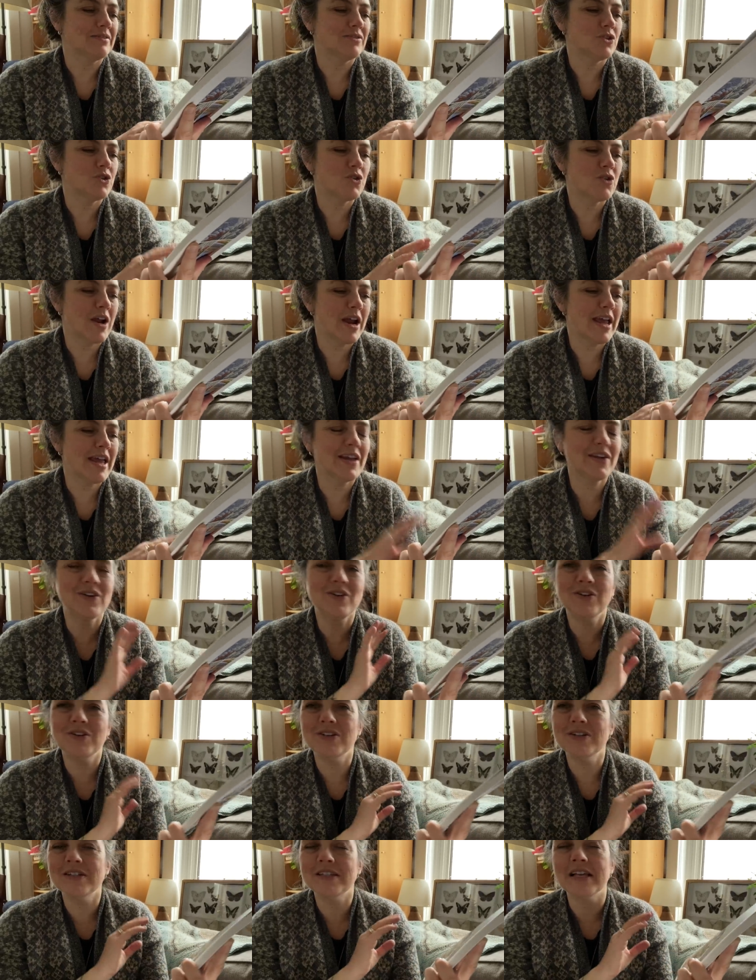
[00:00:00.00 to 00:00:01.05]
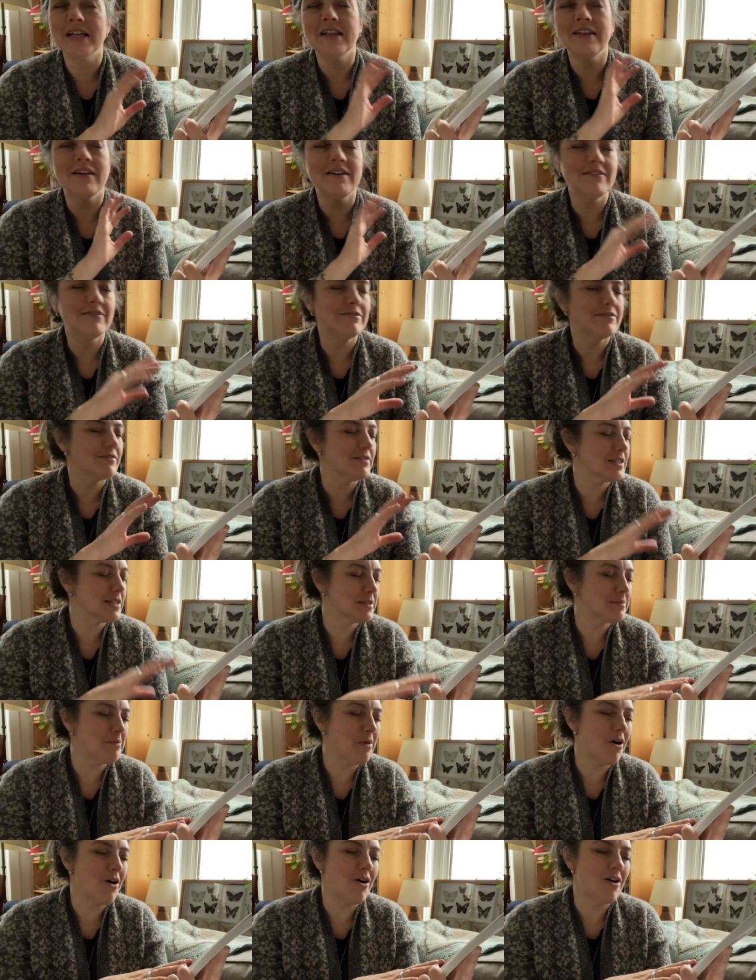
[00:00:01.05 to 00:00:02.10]
triangles, I love
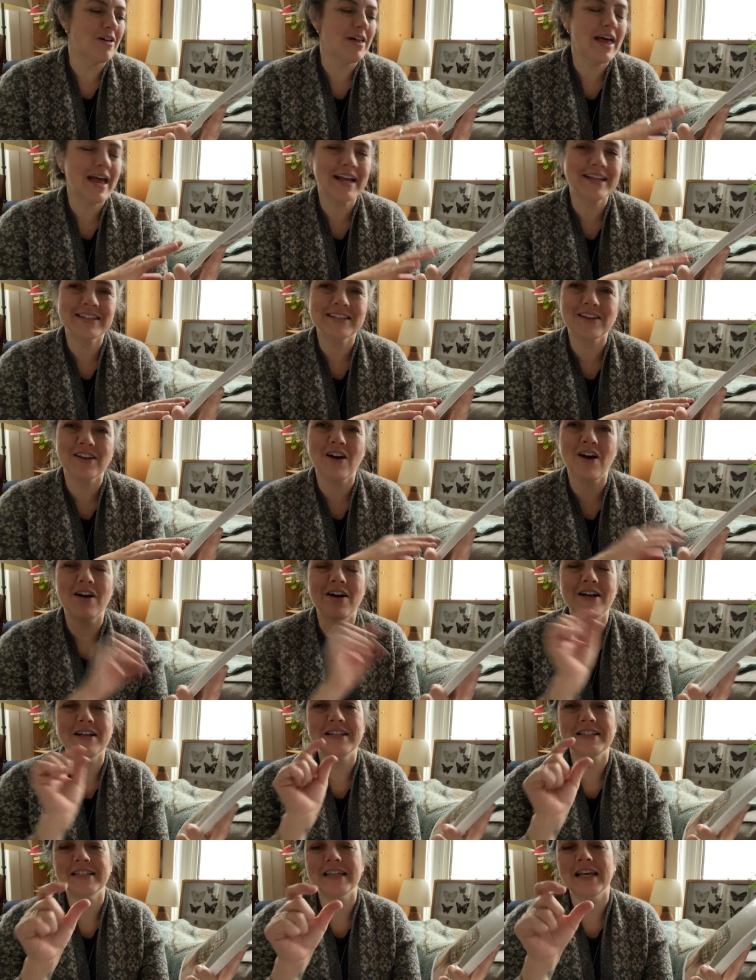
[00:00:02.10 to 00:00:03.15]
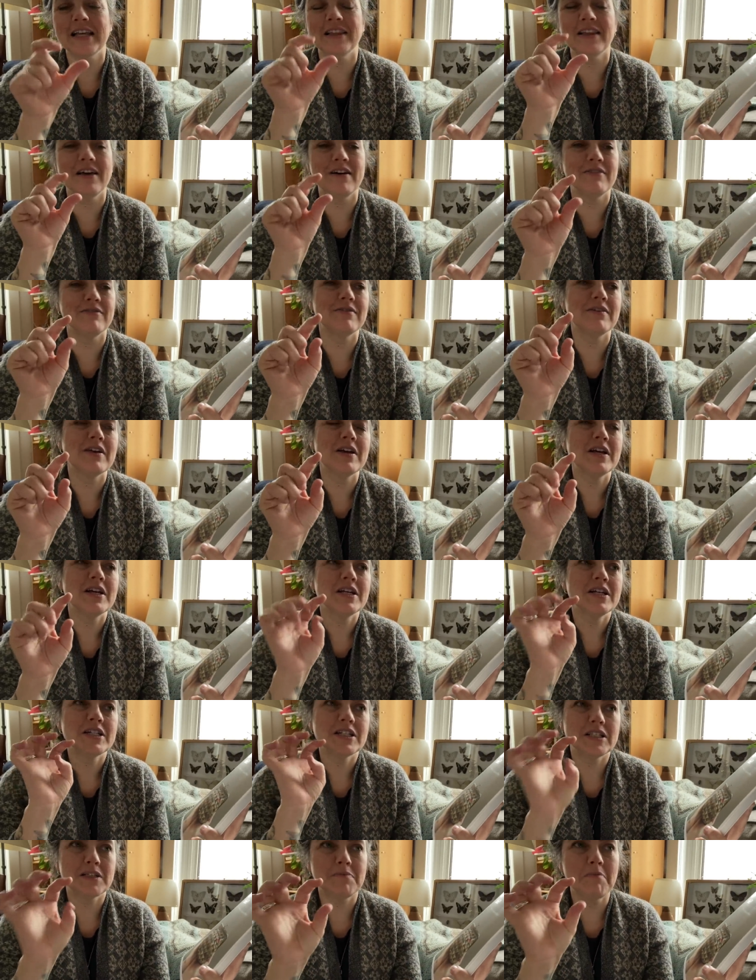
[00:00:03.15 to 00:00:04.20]
small hexagons, I love
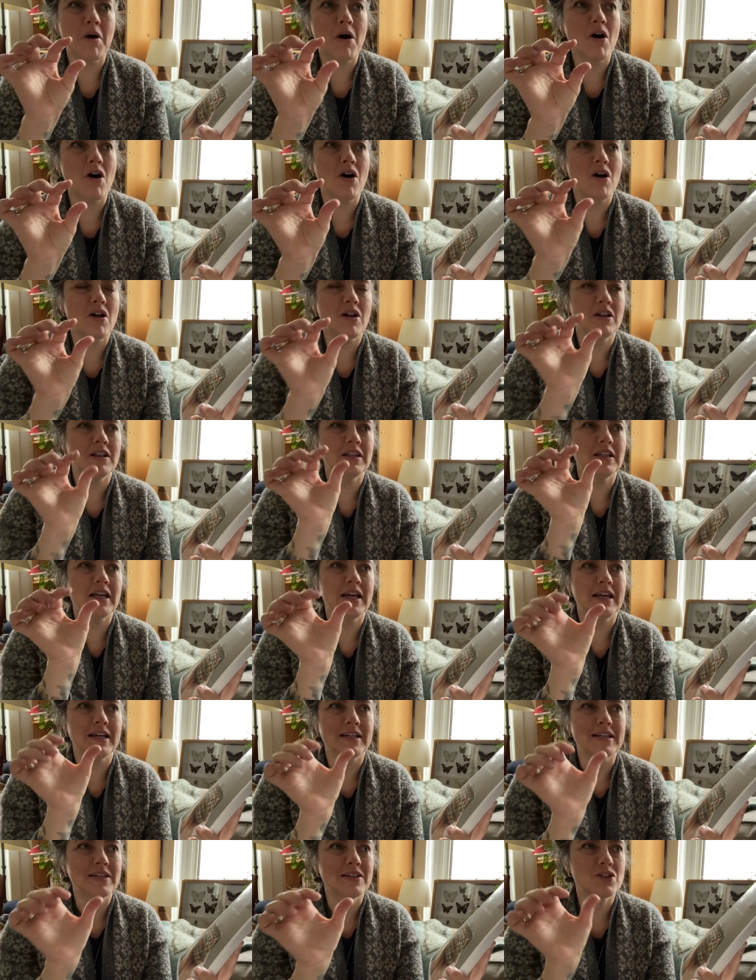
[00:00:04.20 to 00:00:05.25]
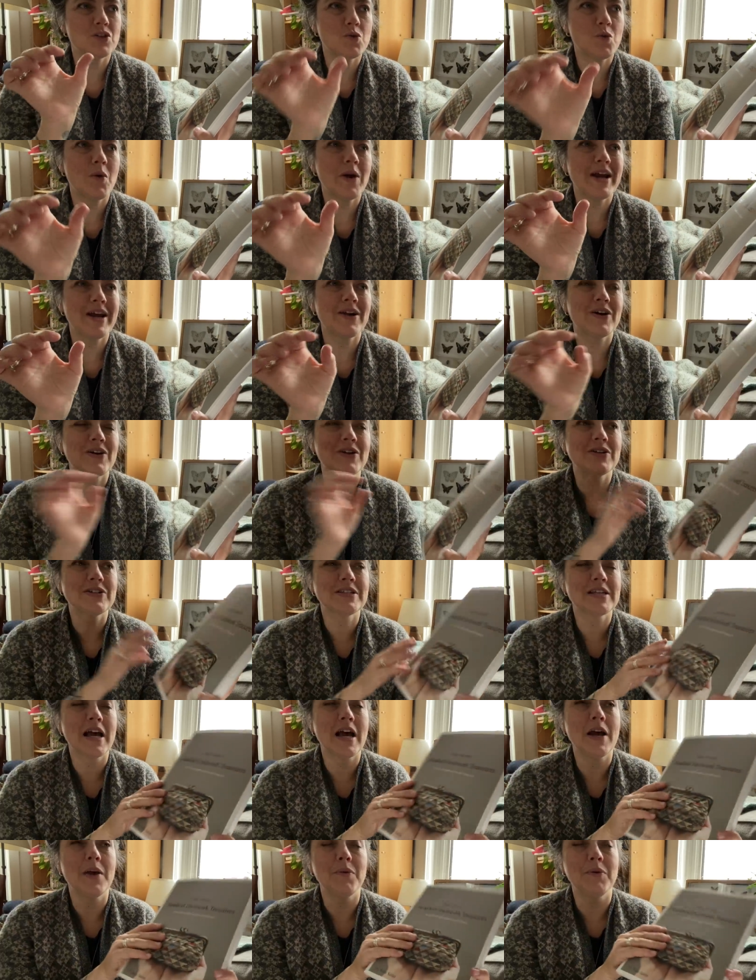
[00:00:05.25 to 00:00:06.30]
small uh, squares.
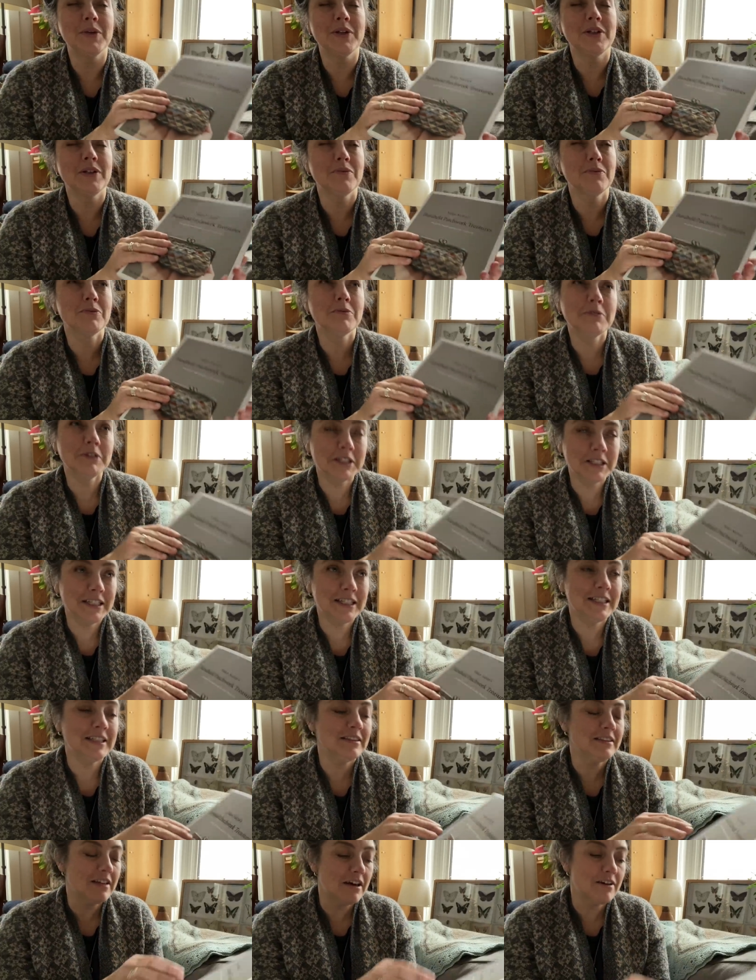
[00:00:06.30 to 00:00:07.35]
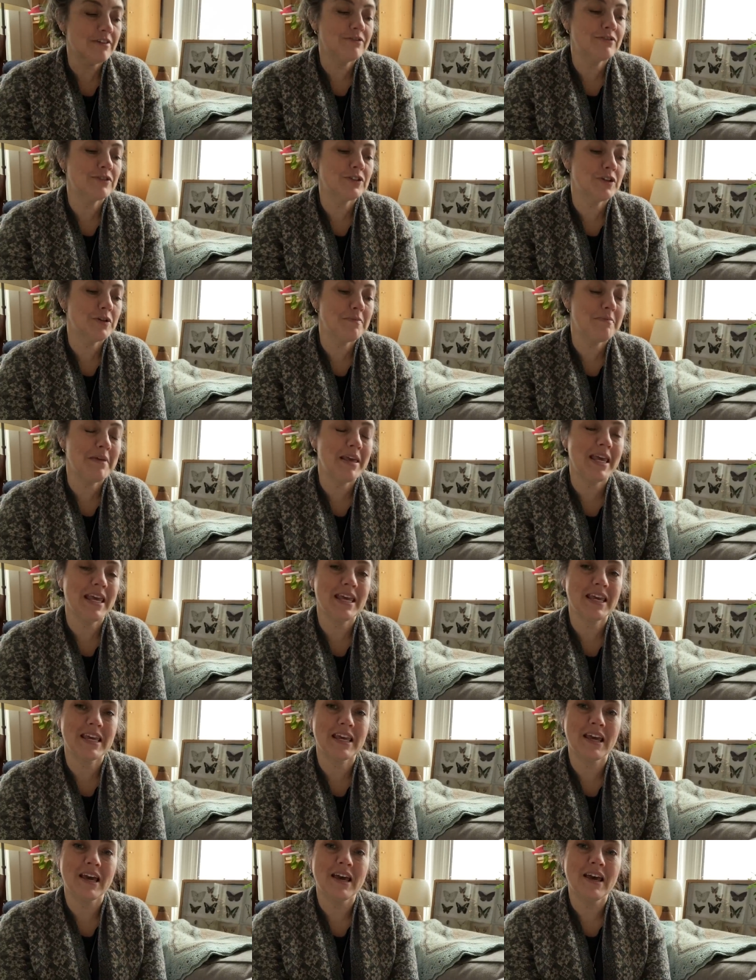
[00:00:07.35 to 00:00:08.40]
I would really love to
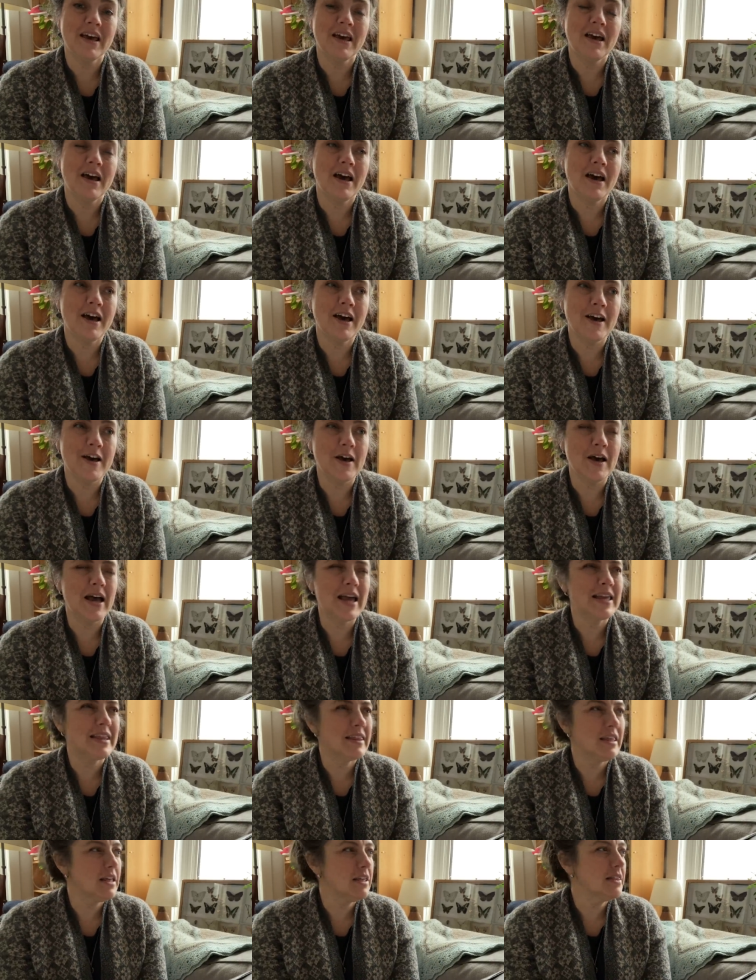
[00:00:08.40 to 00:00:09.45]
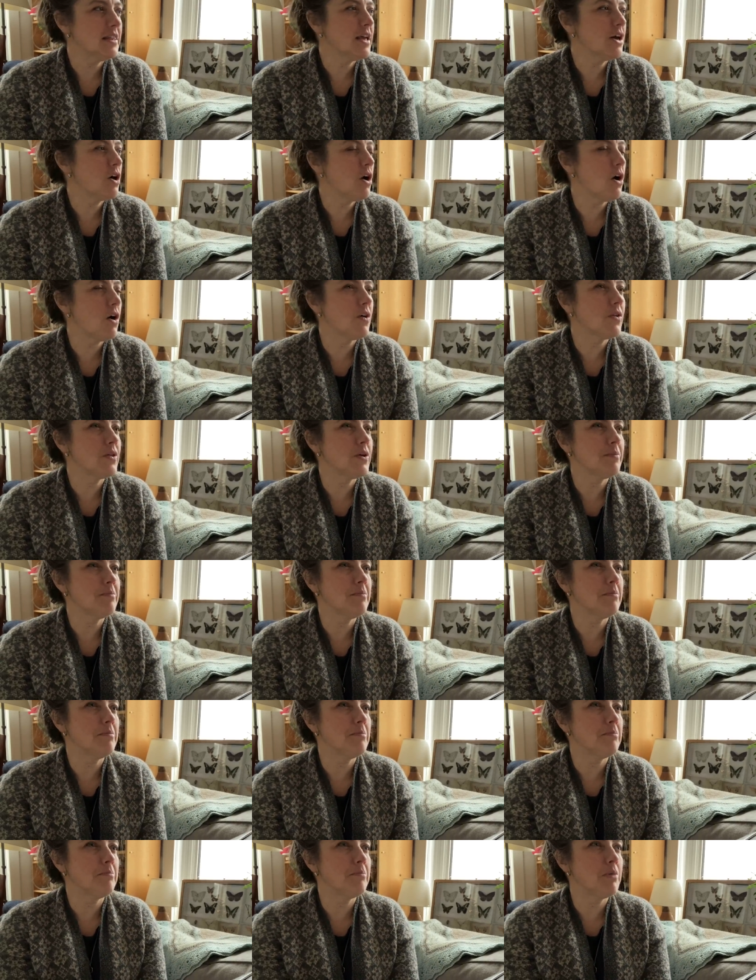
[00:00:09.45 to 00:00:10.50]
make, uh, I think they call
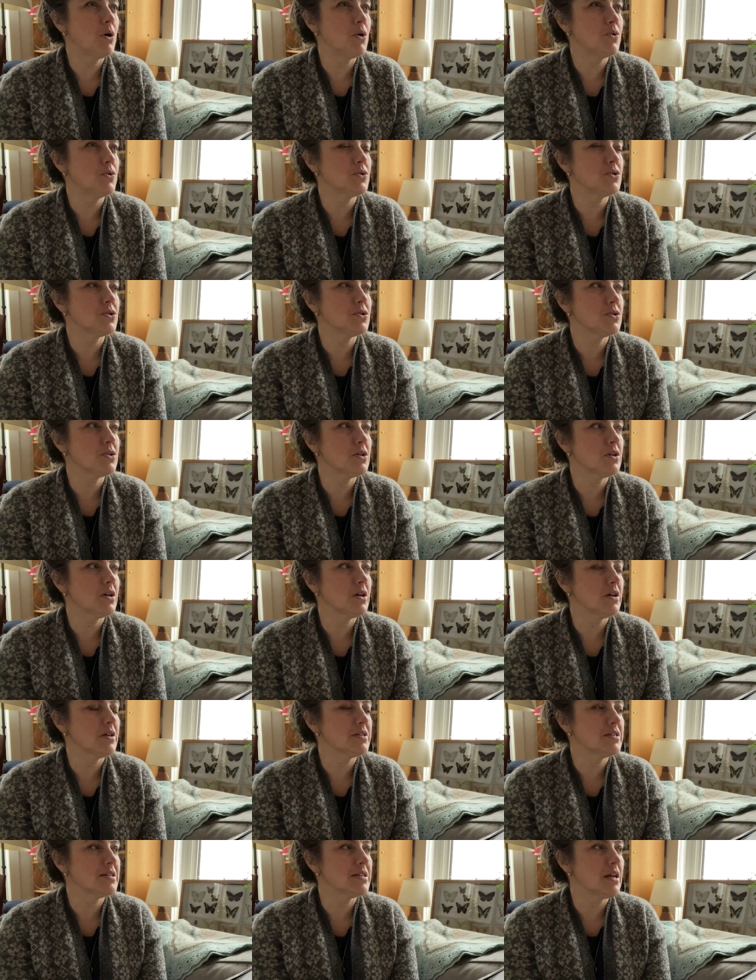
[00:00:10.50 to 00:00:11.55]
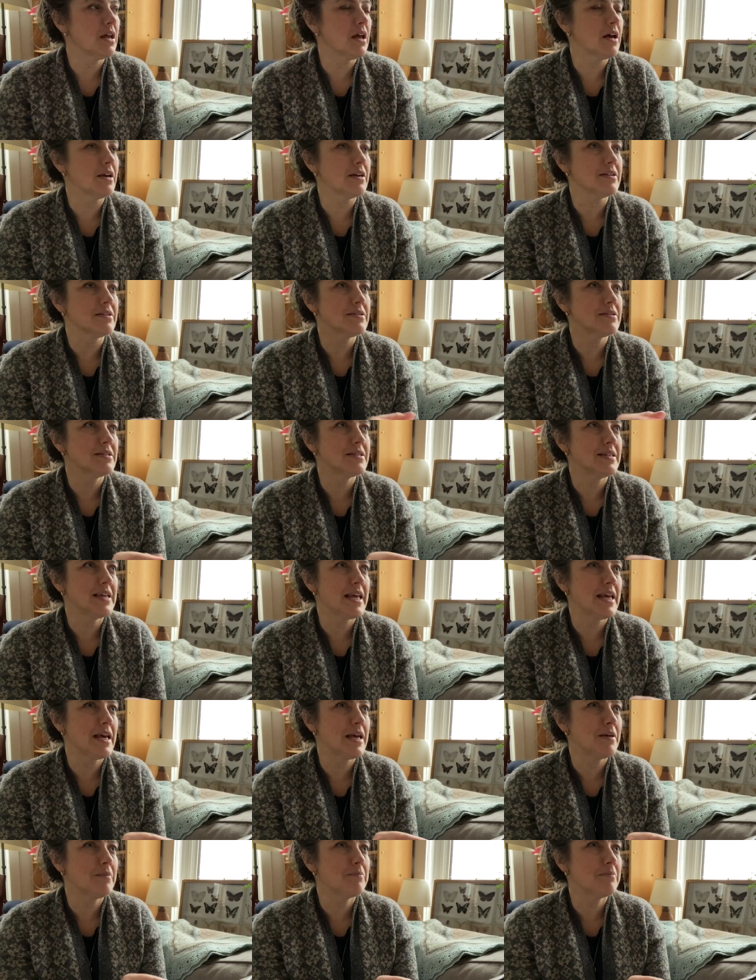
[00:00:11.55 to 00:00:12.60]
them post uh, uh
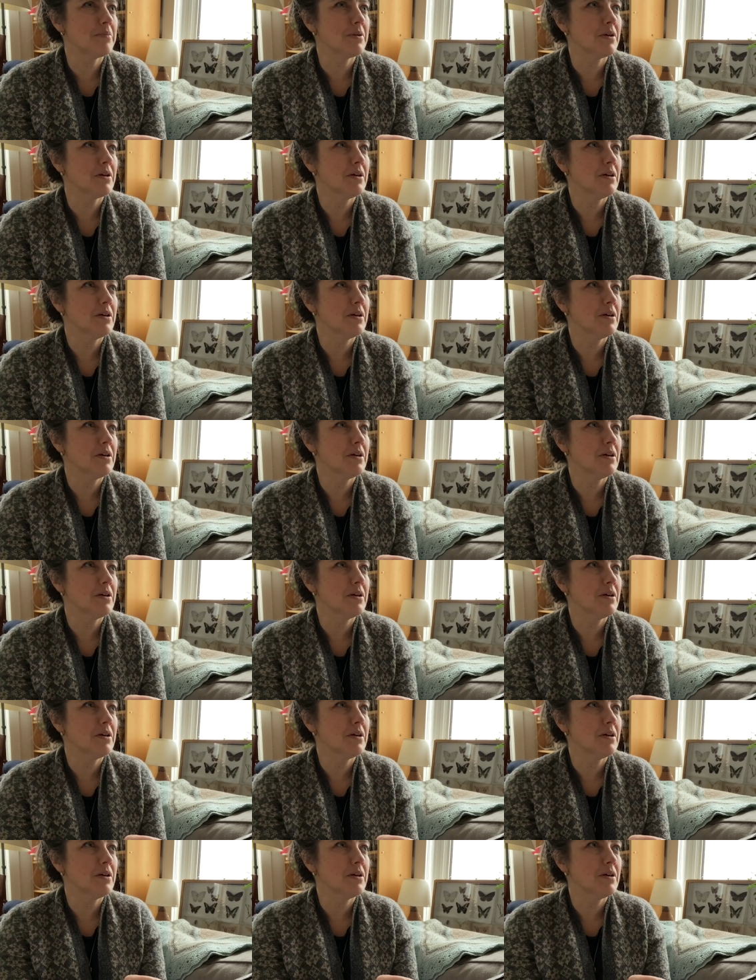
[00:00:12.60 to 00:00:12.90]
stamp